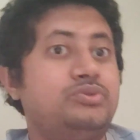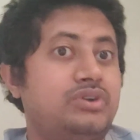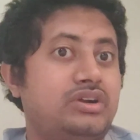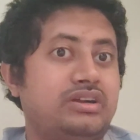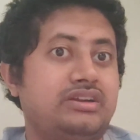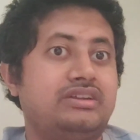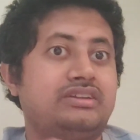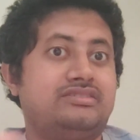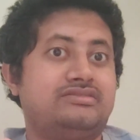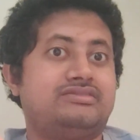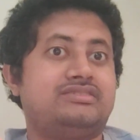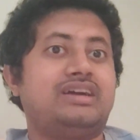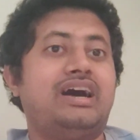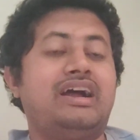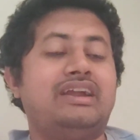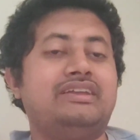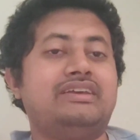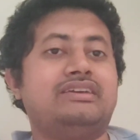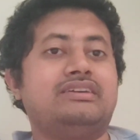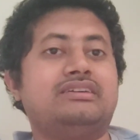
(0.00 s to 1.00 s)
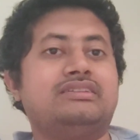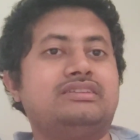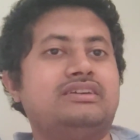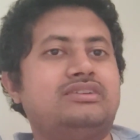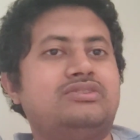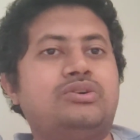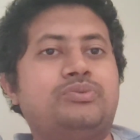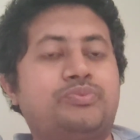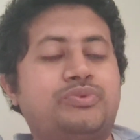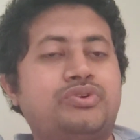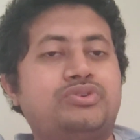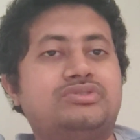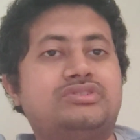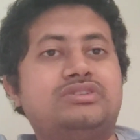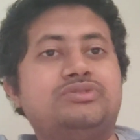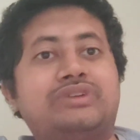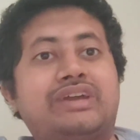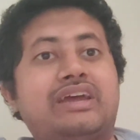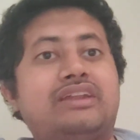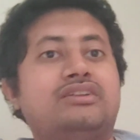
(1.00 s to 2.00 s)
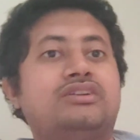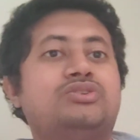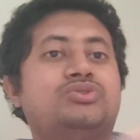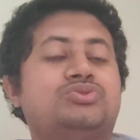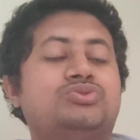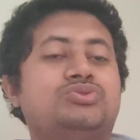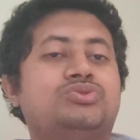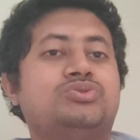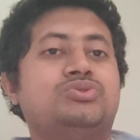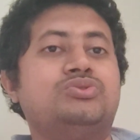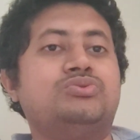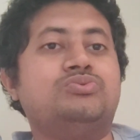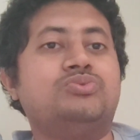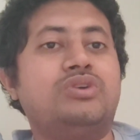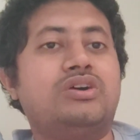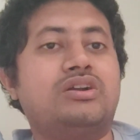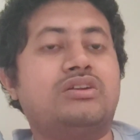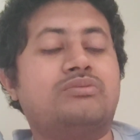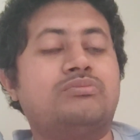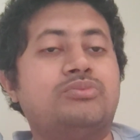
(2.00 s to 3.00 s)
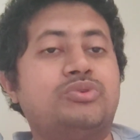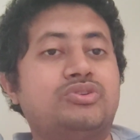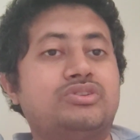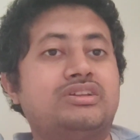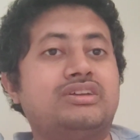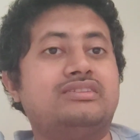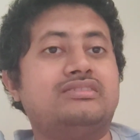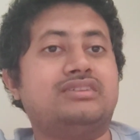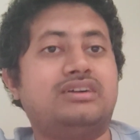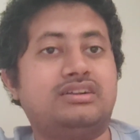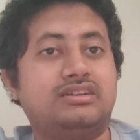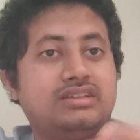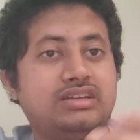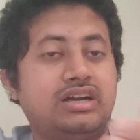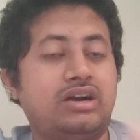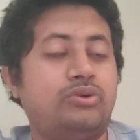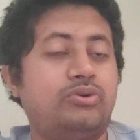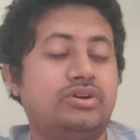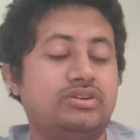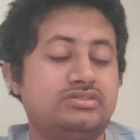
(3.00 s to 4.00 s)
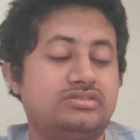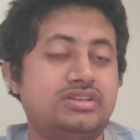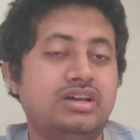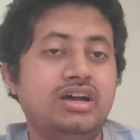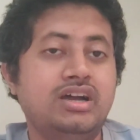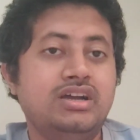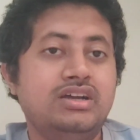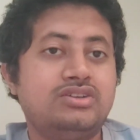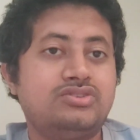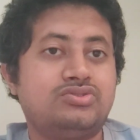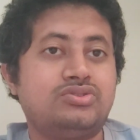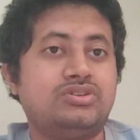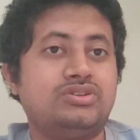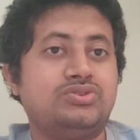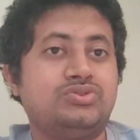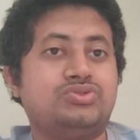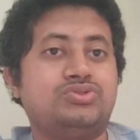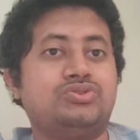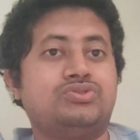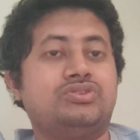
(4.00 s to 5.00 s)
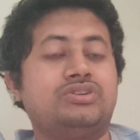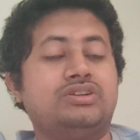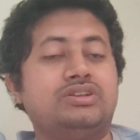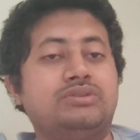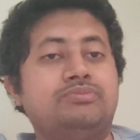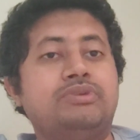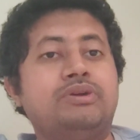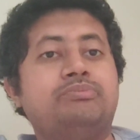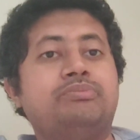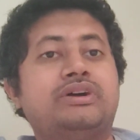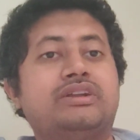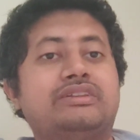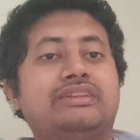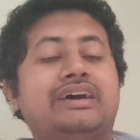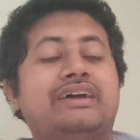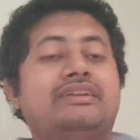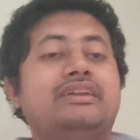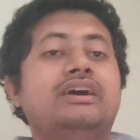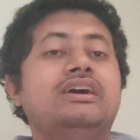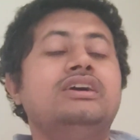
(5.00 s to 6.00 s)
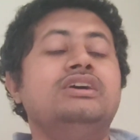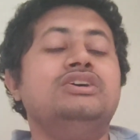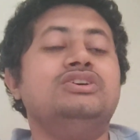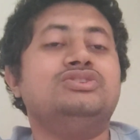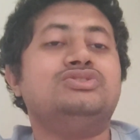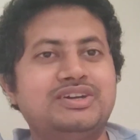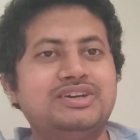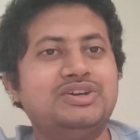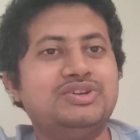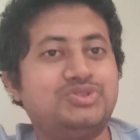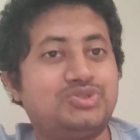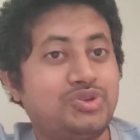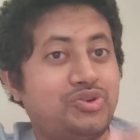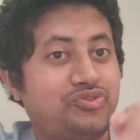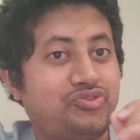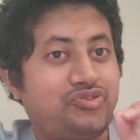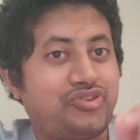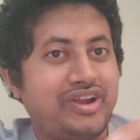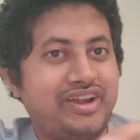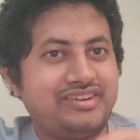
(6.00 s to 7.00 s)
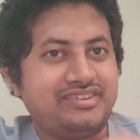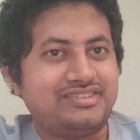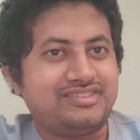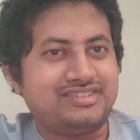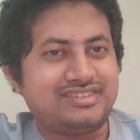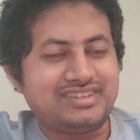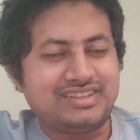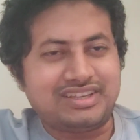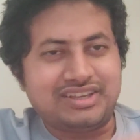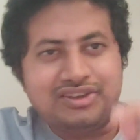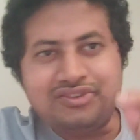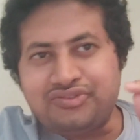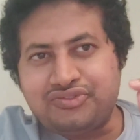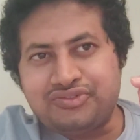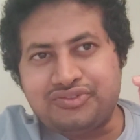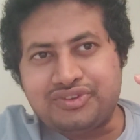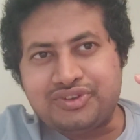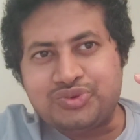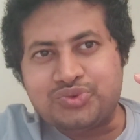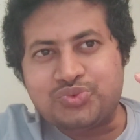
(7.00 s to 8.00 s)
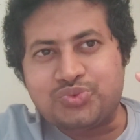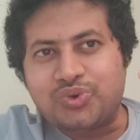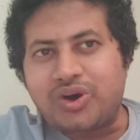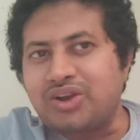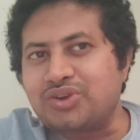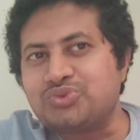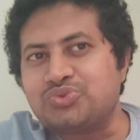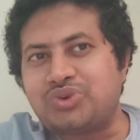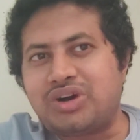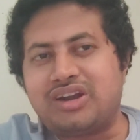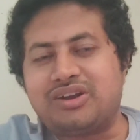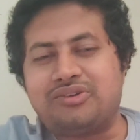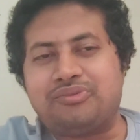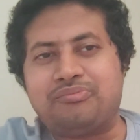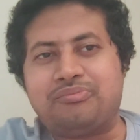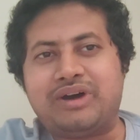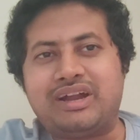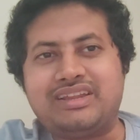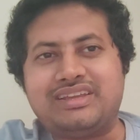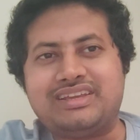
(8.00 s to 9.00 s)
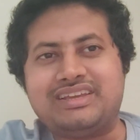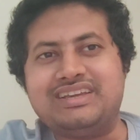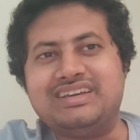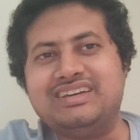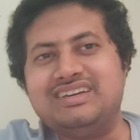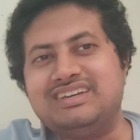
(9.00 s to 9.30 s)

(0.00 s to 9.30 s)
you are studying, then of course, you cannot do work more than 30 hours. So you should remember that. So, friends, if you want to earn money,